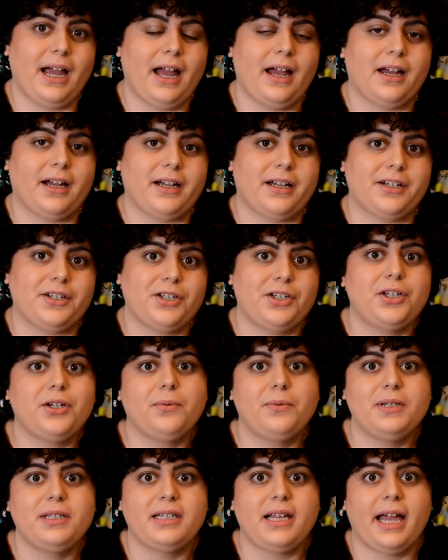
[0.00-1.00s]
Uh,
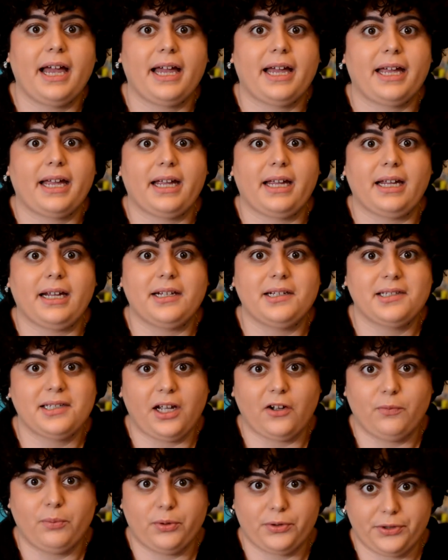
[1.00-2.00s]
she was a
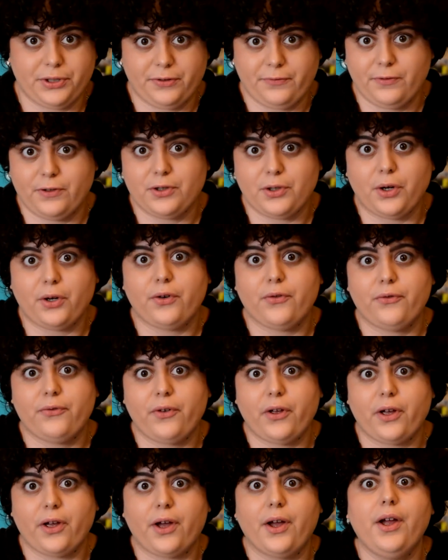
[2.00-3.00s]
self-portrait
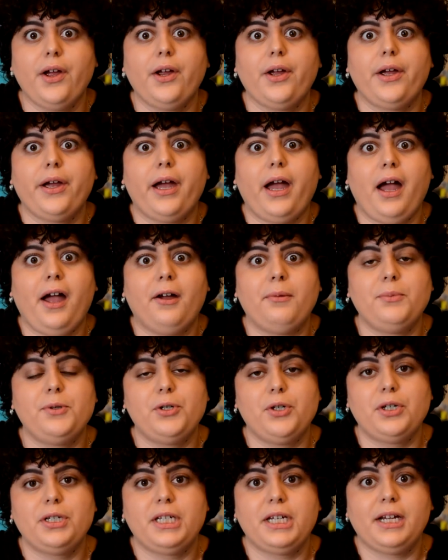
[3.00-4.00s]
photographer um,
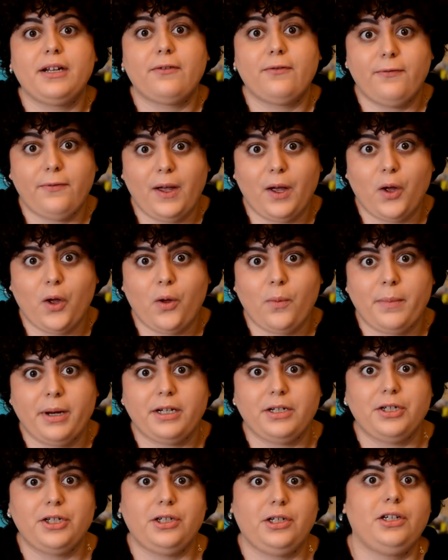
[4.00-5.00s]
shooting in film
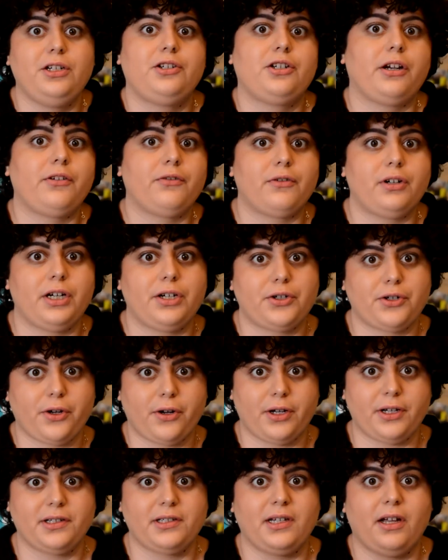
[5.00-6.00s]
and she generally
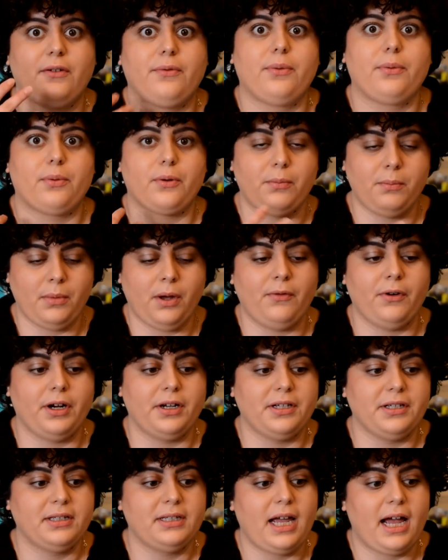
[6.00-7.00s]
shot herself through
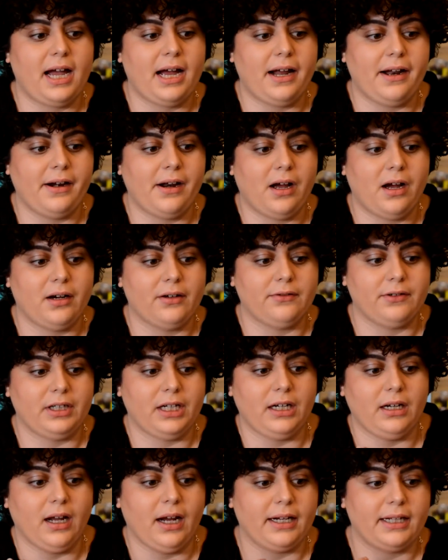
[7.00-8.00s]
mirrors and I
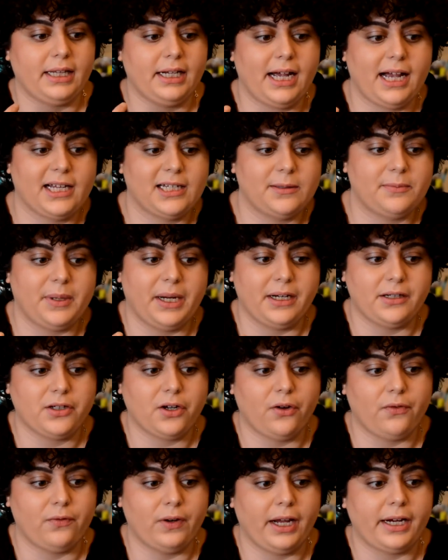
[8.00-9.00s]
really like the aspect
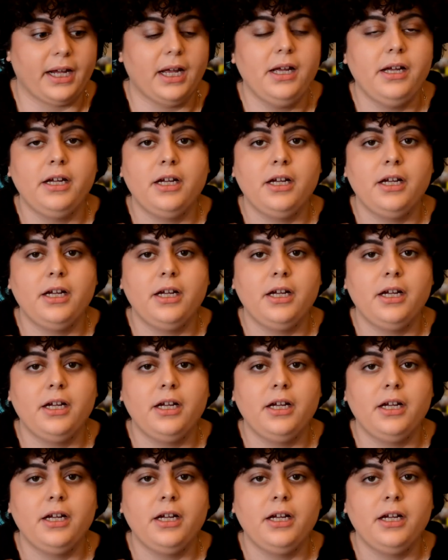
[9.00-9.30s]
of like